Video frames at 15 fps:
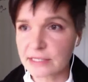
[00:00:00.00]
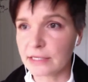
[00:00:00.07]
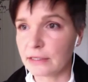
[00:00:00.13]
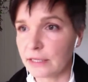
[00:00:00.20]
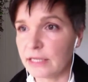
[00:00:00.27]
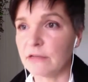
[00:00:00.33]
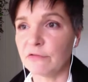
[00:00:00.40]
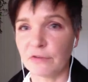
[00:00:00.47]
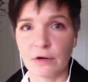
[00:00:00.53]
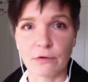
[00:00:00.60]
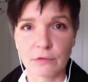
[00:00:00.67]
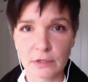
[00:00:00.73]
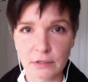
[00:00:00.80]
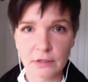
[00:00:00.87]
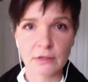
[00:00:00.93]
That's what we're
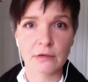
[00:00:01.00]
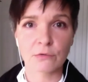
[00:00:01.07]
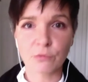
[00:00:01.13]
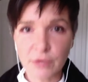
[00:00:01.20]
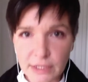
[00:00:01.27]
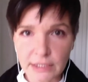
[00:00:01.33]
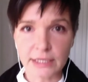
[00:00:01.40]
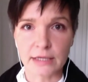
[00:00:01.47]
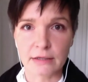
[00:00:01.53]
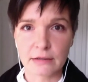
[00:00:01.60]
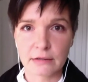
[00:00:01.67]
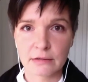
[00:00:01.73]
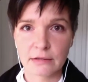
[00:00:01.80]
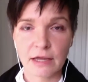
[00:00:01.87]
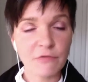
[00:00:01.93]
missing. And
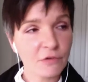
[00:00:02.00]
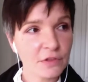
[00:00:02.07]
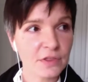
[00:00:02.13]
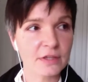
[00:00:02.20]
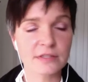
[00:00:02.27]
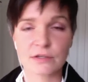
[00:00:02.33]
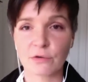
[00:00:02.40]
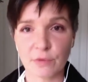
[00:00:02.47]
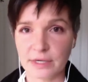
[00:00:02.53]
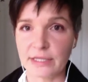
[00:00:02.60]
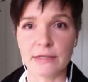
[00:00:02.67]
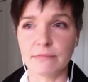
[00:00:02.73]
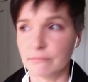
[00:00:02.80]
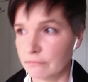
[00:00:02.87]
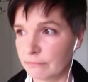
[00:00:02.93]
it's not, you
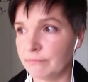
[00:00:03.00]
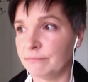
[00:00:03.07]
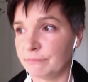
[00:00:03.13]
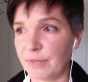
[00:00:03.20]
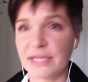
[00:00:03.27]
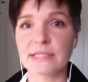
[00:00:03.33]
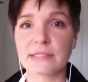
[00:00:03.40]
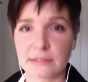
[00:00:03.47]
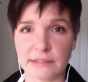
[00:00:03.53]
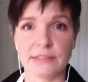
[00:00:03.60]
know, uh,